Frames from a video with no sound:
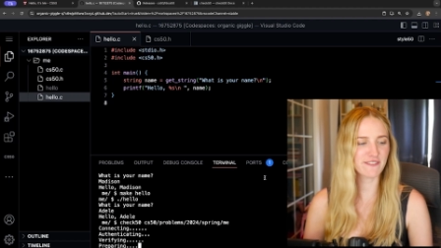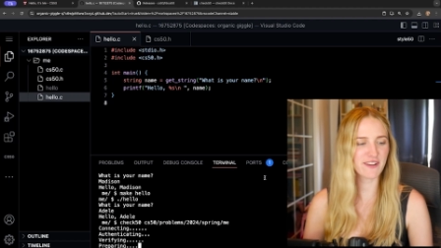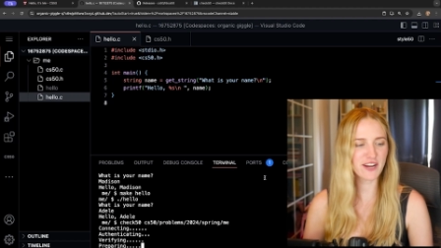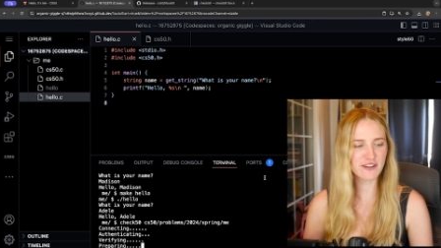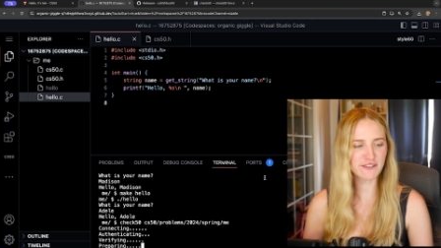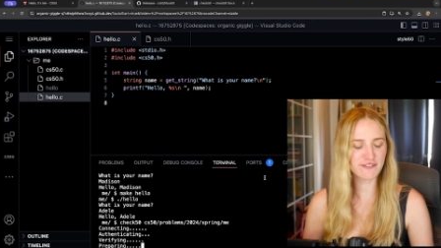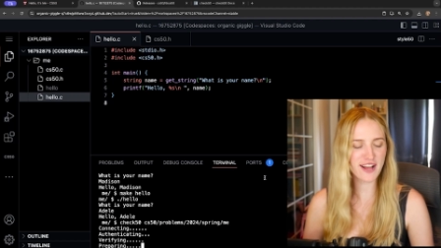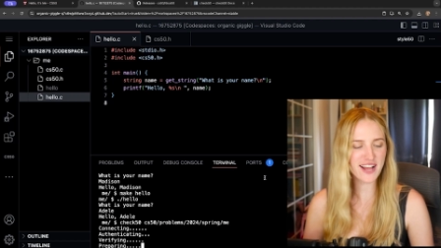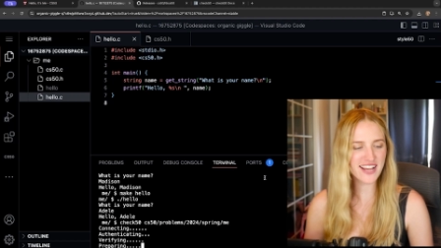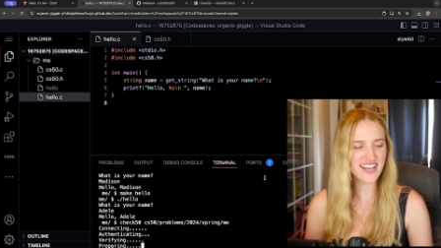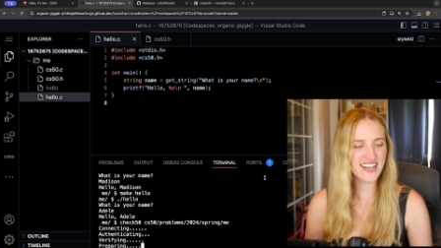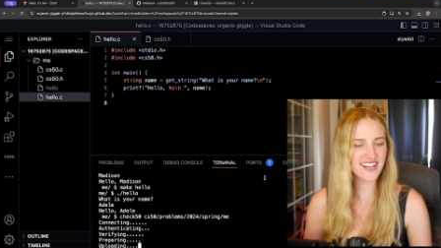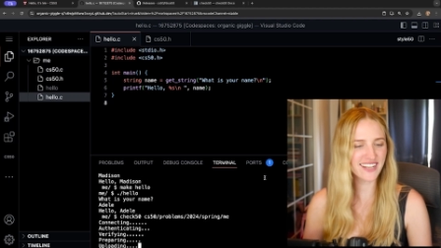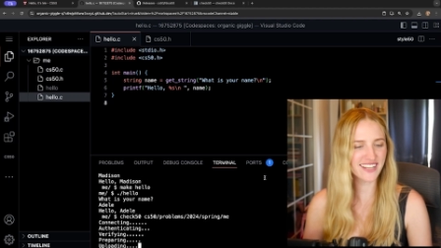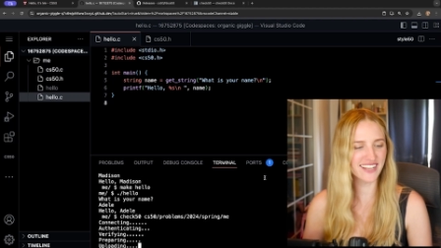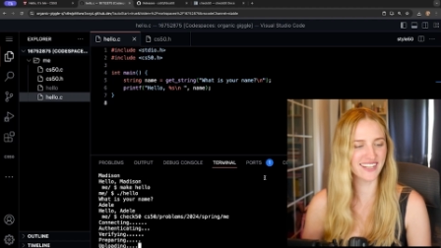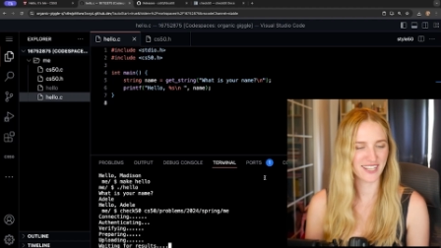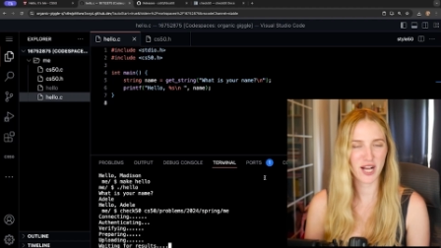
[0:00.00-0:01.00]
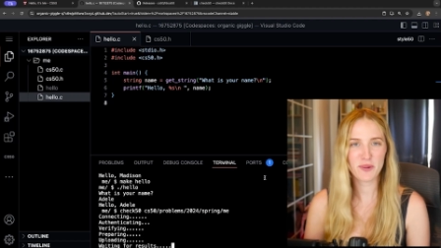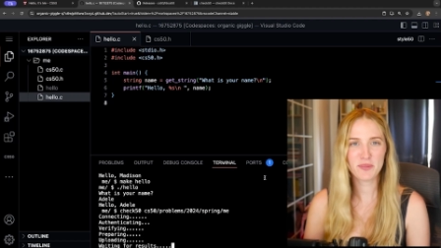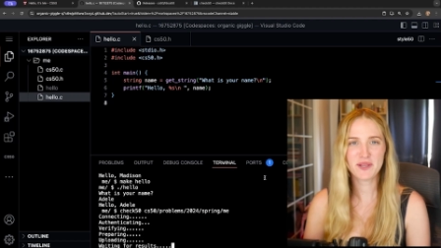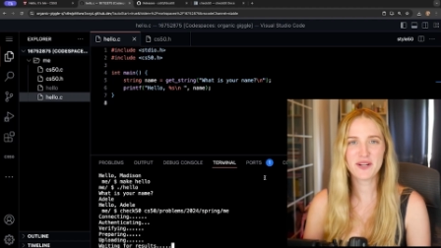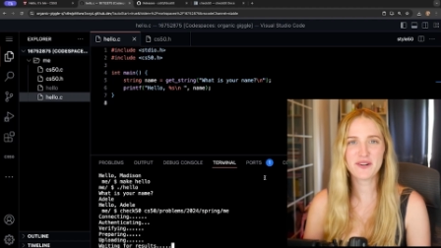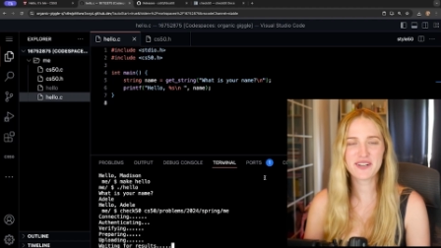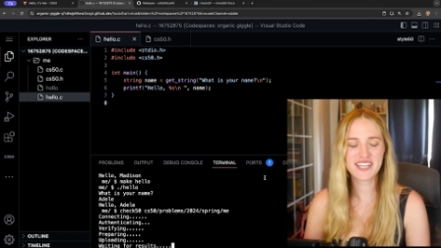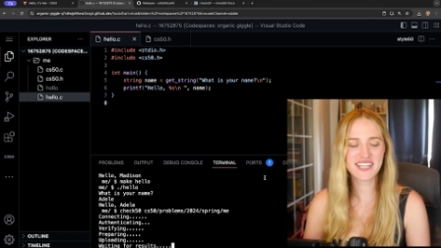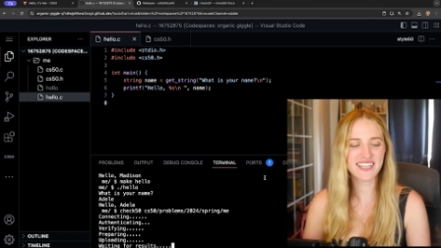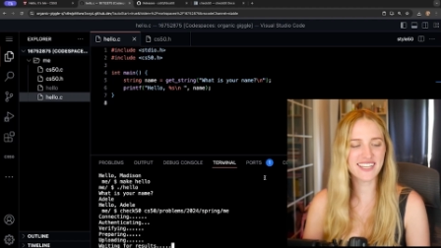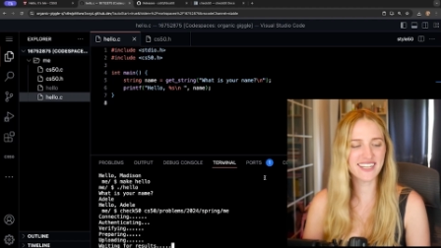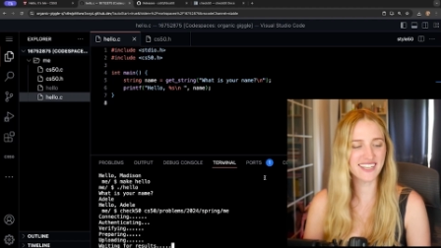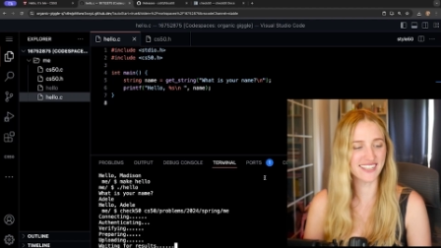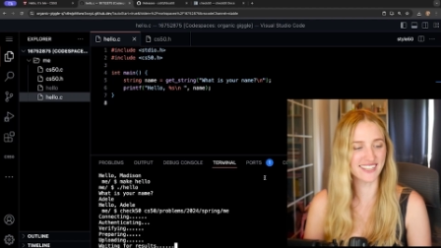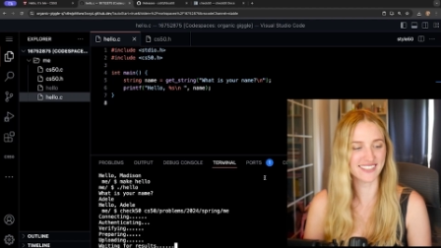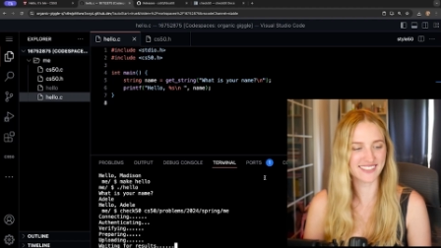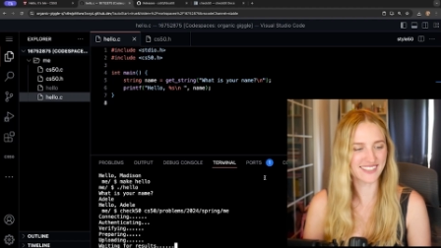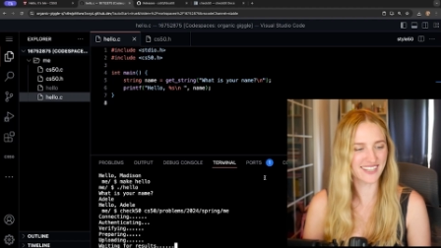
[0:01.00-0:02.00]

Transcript: verifying, uploading,